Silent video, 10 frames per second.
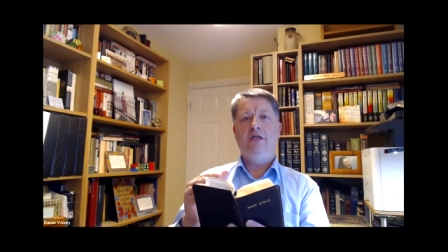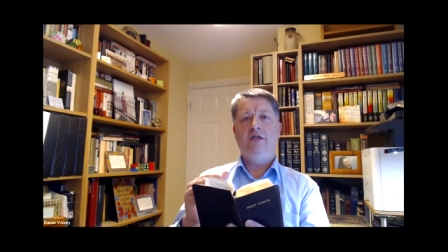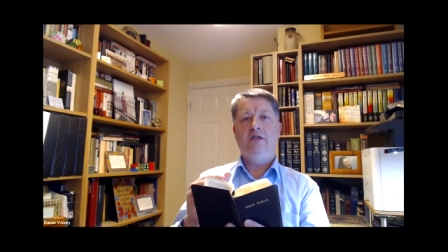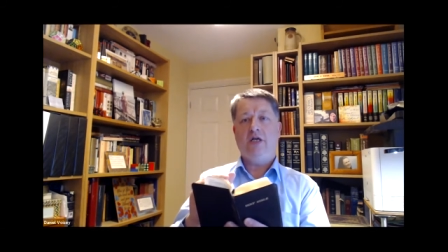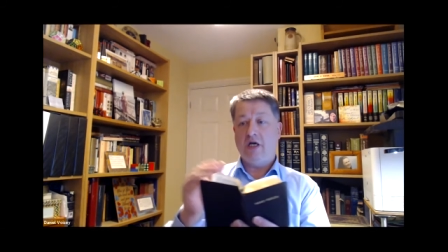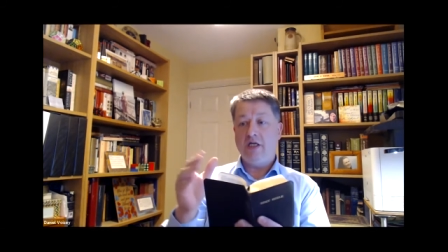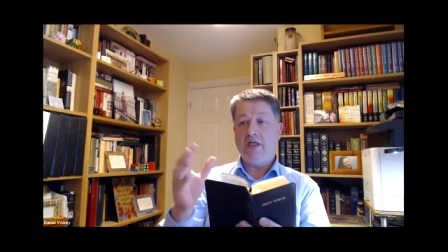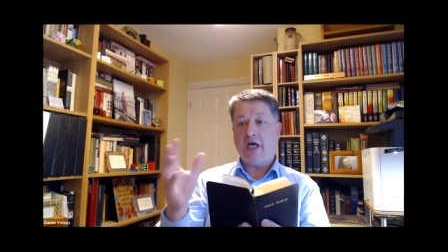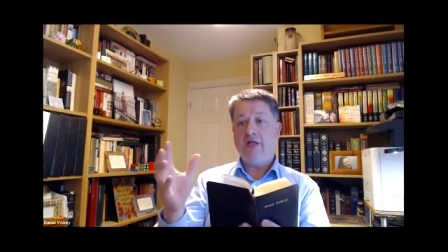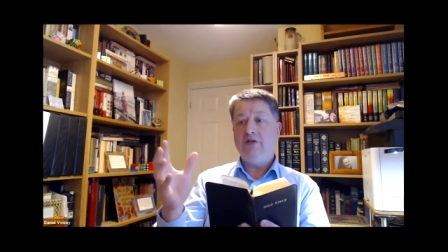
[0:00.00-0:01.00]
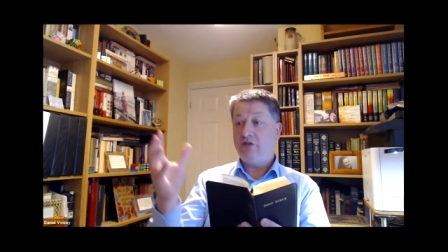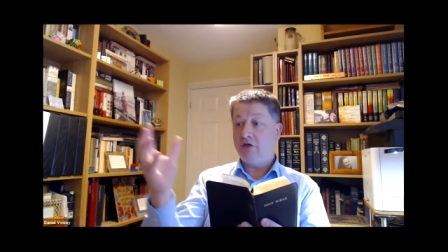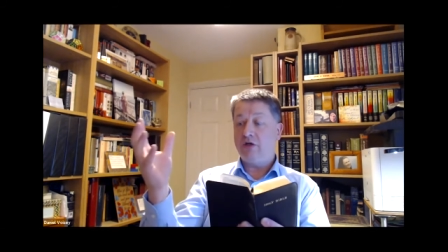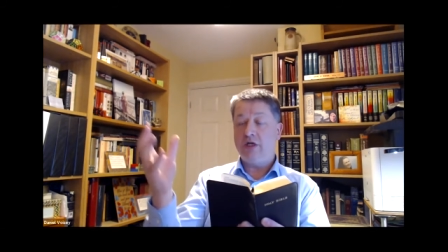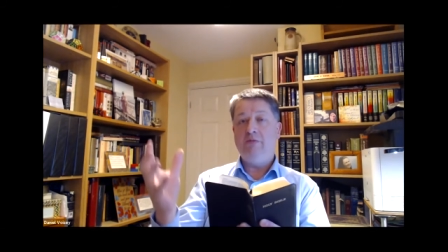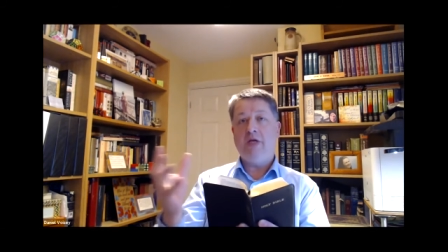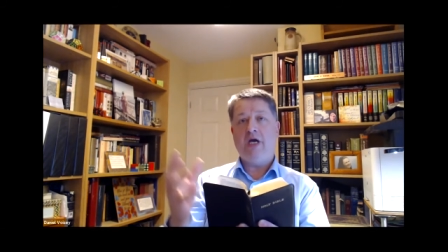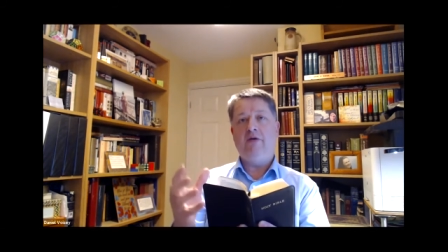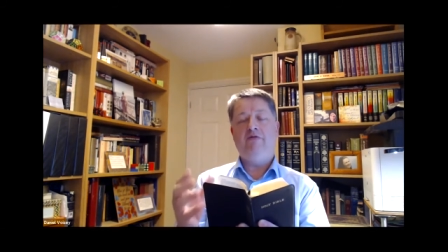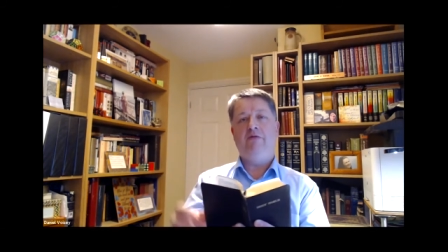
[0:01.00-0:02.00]
And kind hands took him
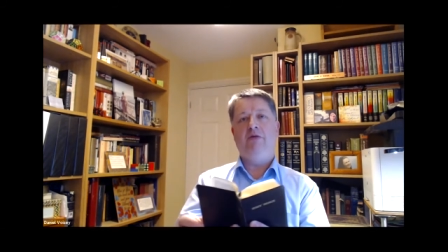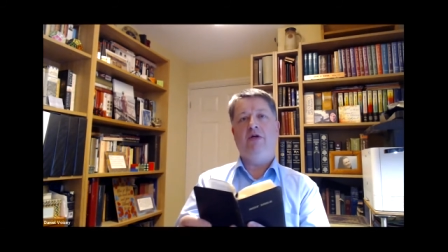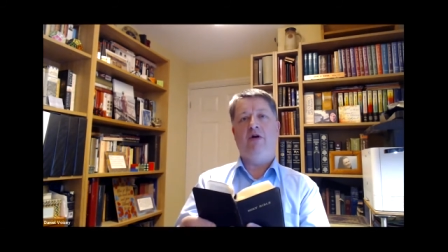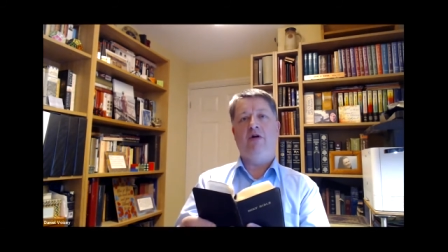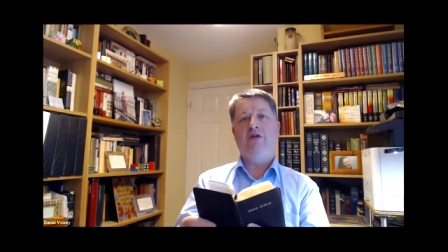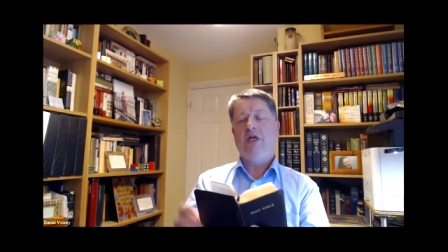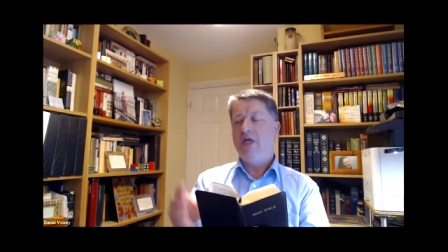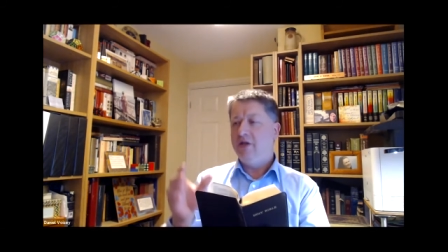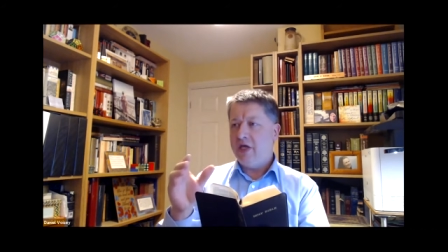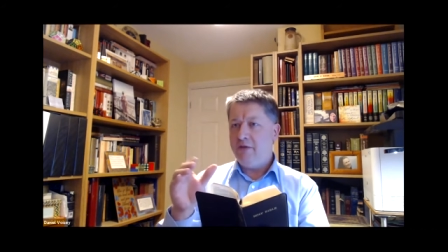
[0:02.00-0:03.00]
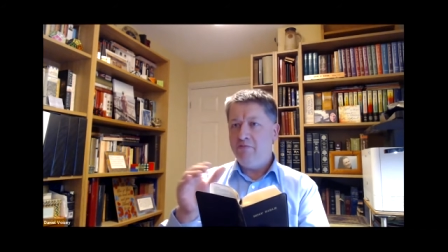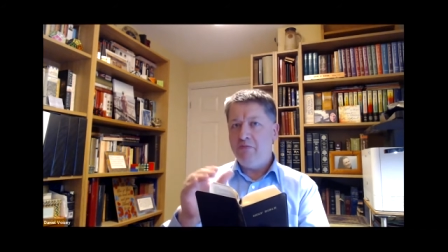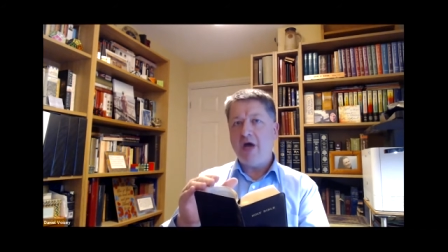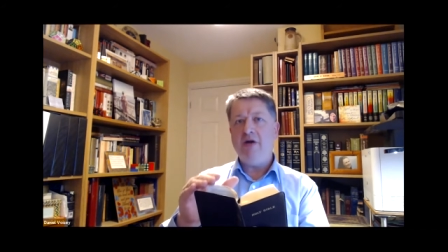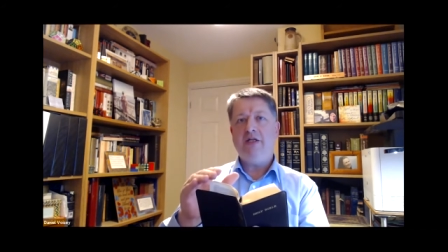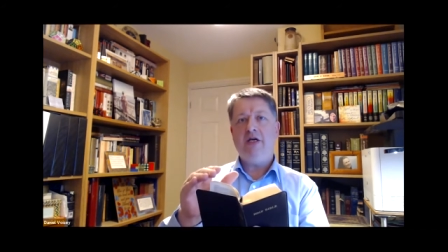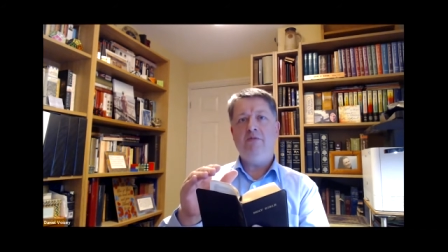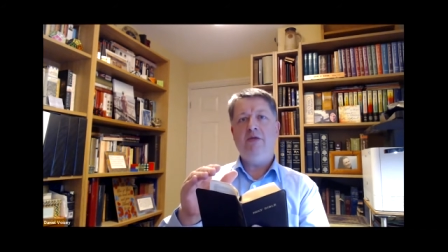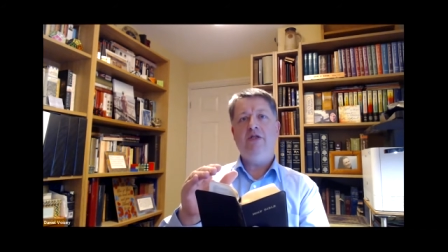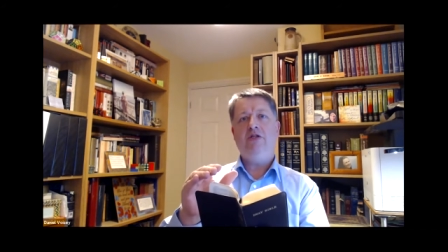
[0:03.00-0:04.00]
down from the cross. They buried
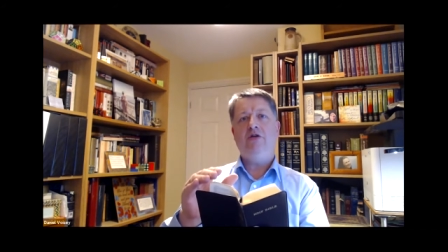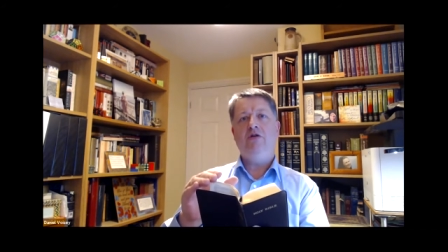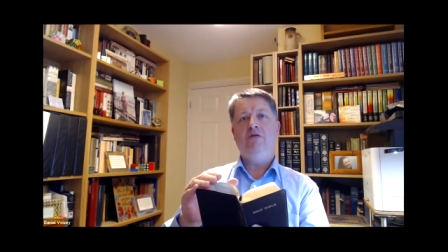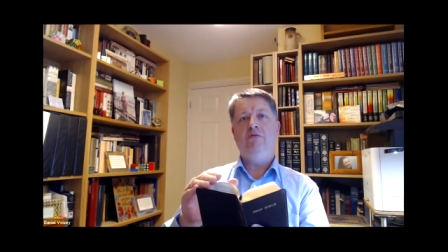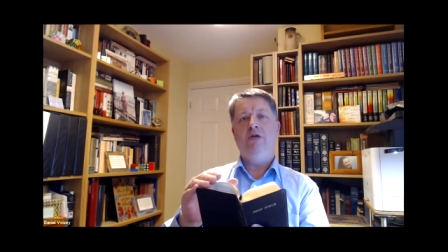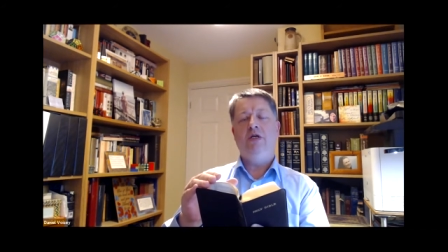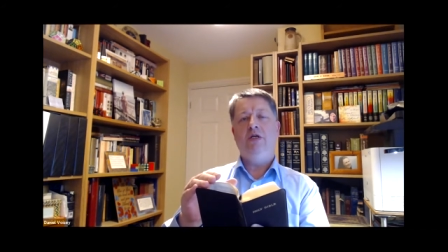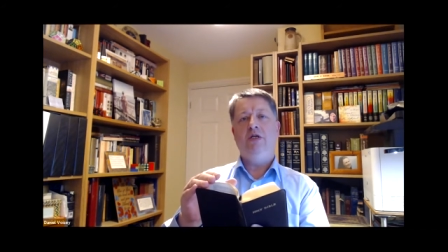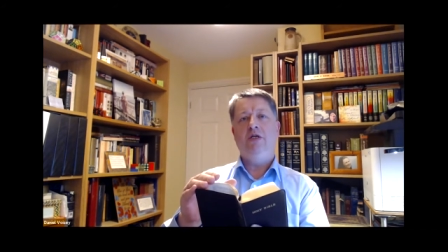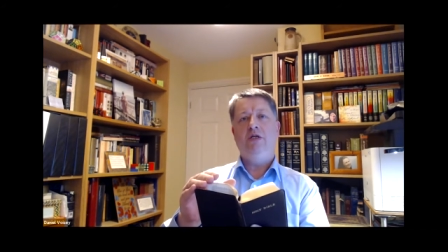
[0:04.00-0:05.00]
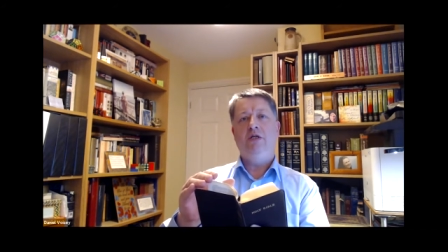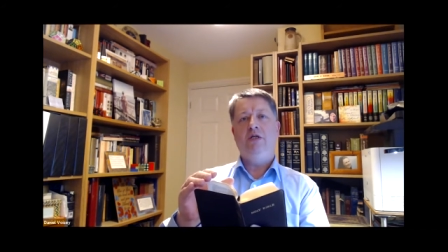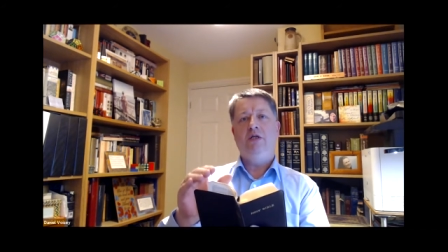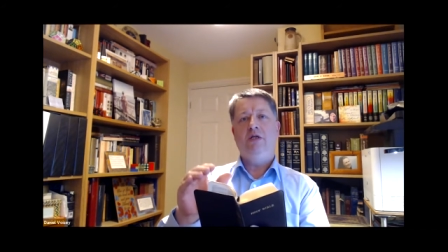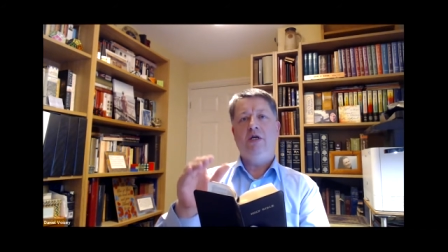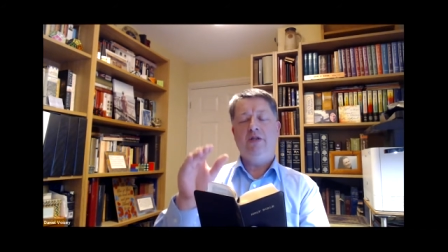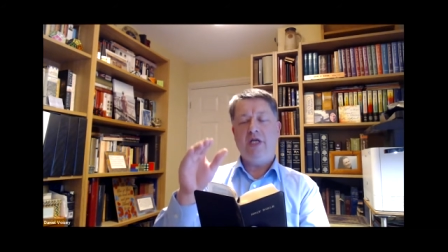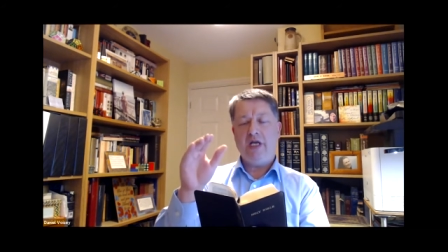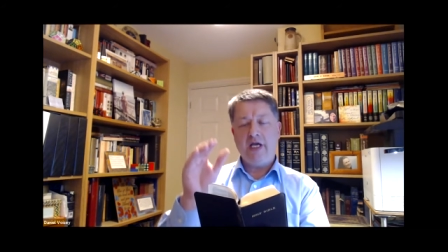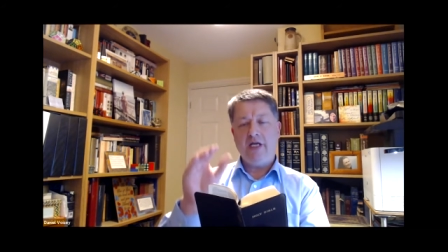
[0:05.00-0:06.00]
him in the tomb. And
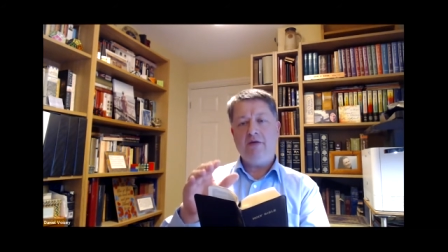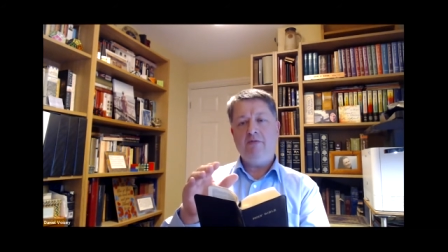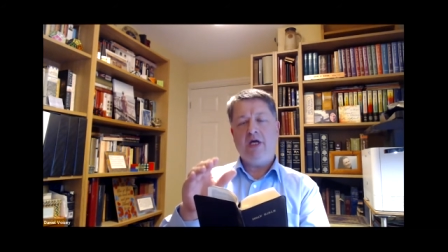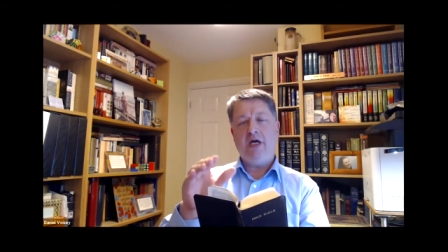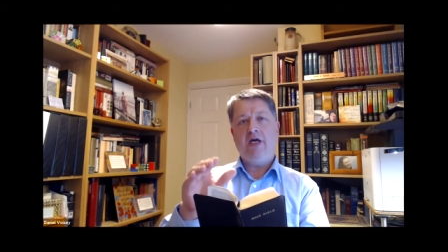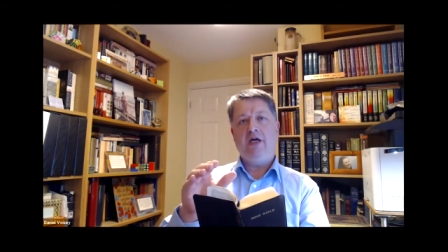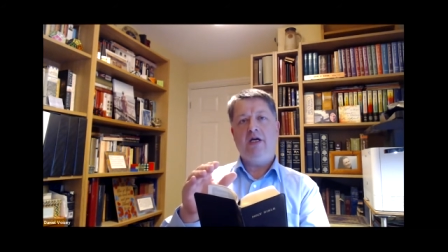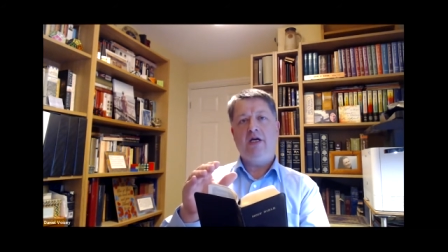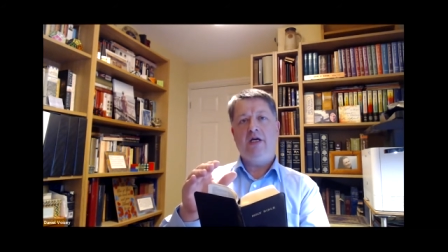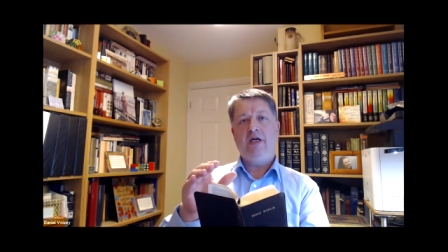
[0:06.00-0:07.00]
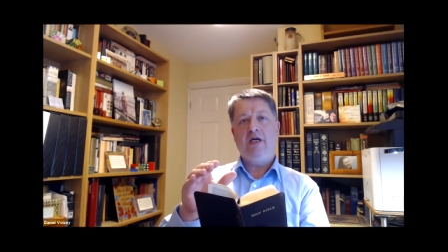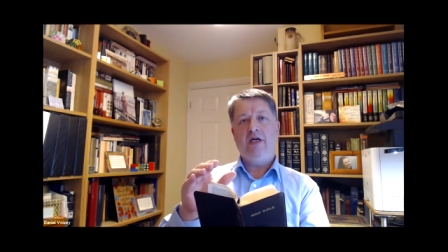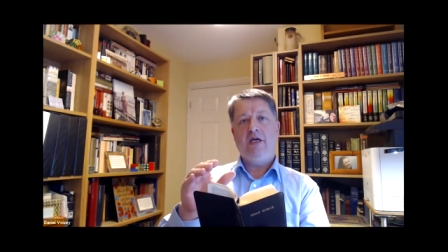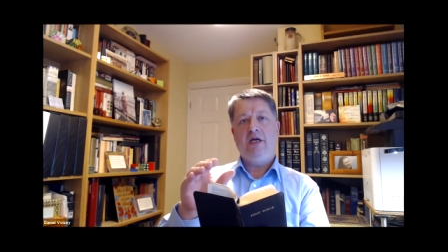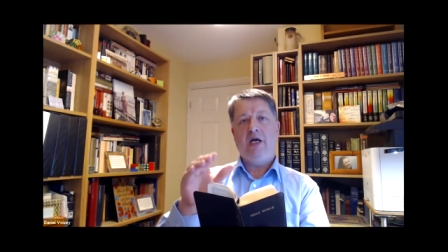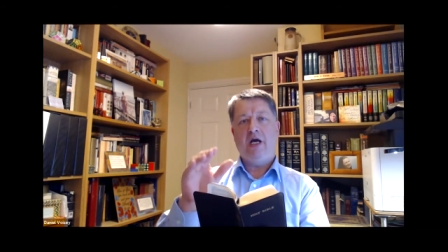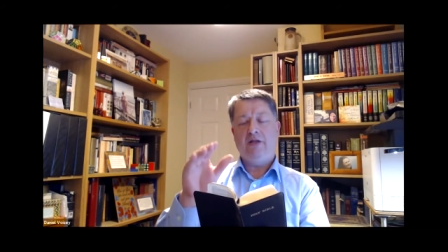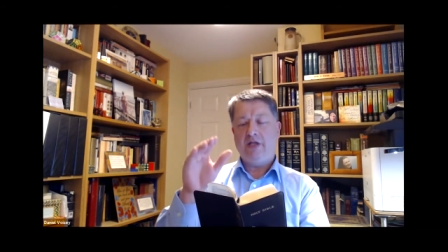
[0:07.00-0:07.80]
they laid him there. And